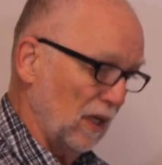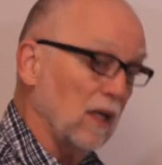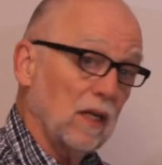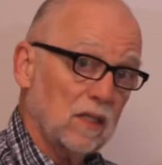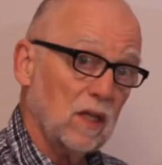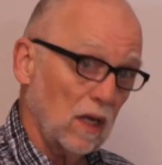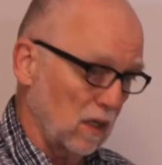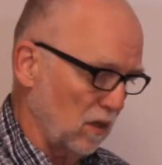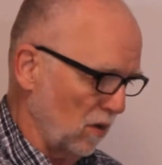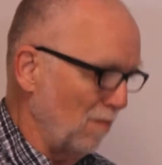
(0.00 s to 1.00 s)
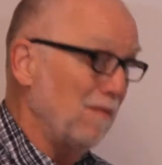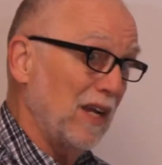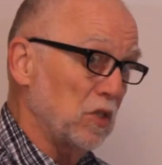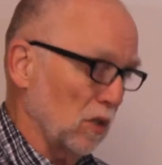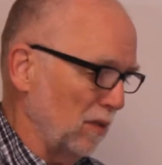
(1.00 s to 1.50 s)
and it's got another
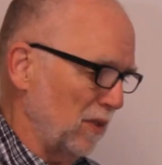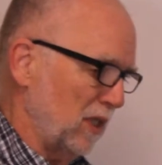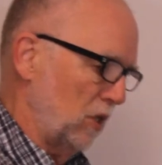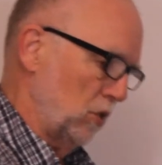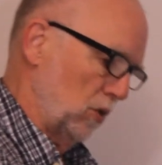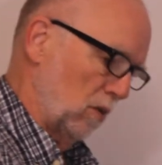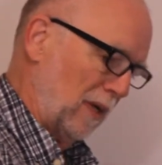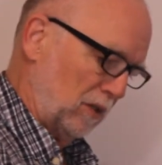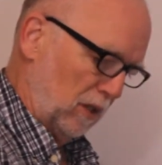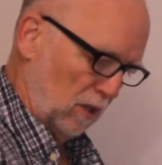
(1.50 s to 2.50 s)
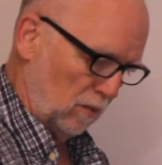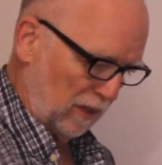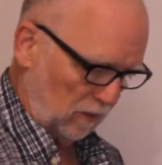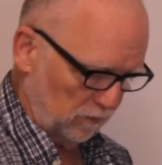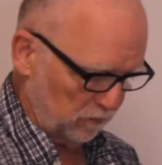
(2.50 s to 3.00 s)
major limitation you're about to hear about.